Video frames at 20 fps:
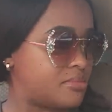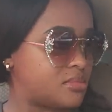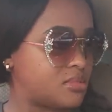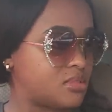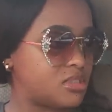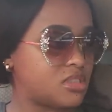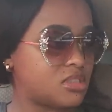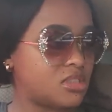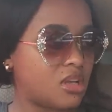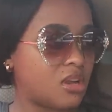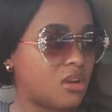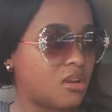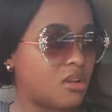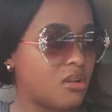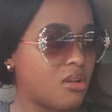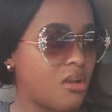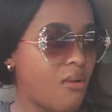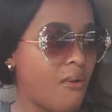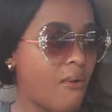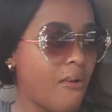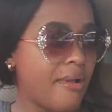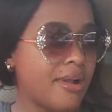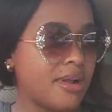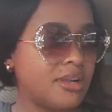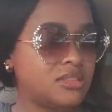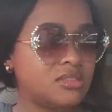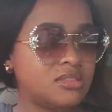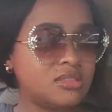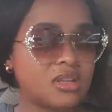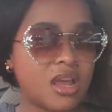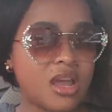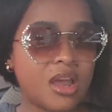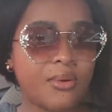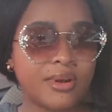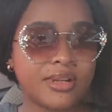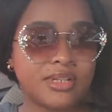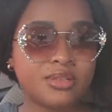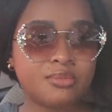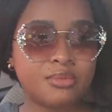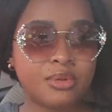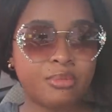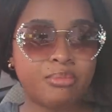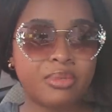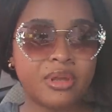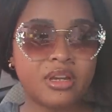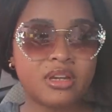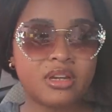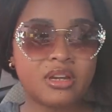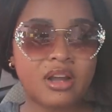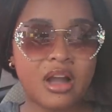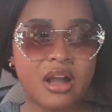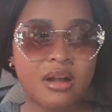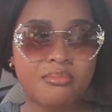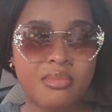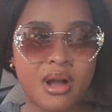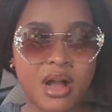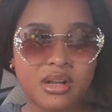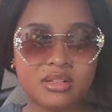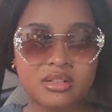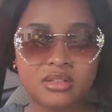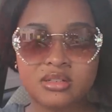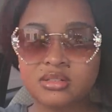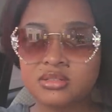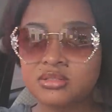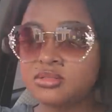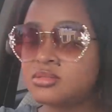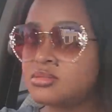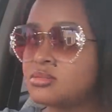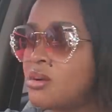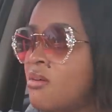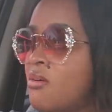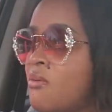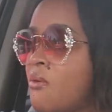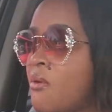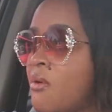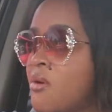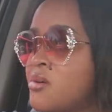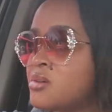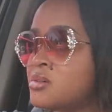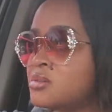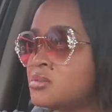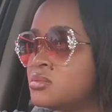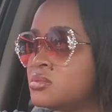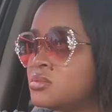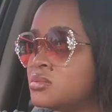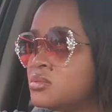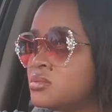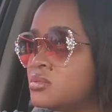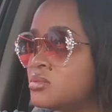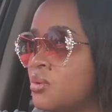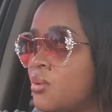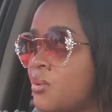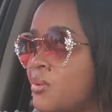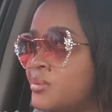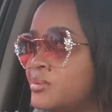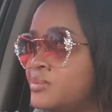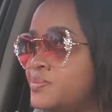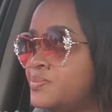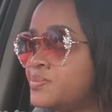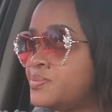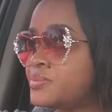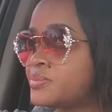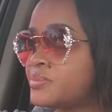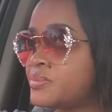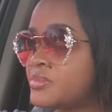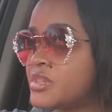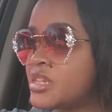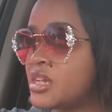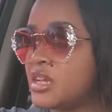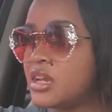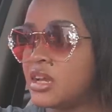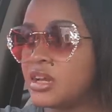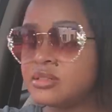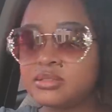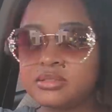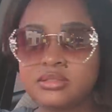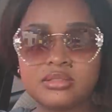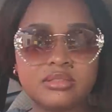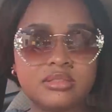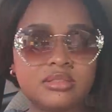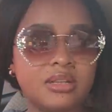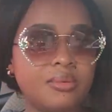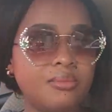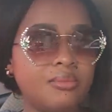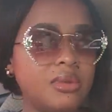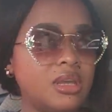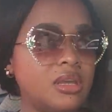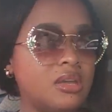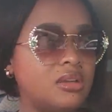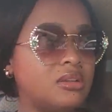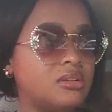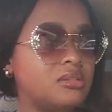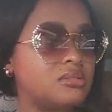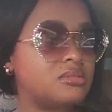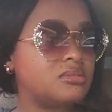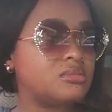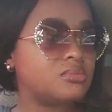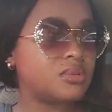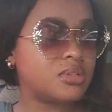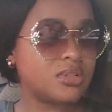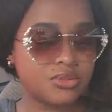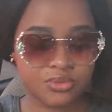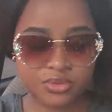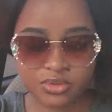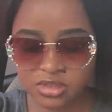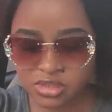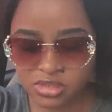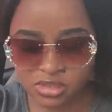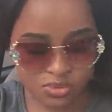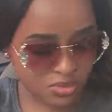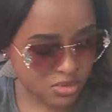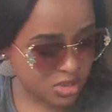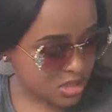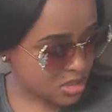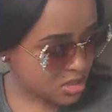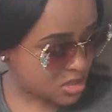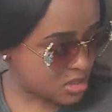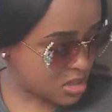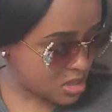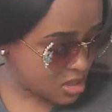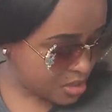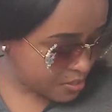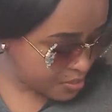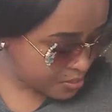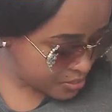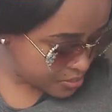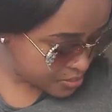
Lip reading: shade. I want my pink car back. So yeah, let me wait for this. What's the time?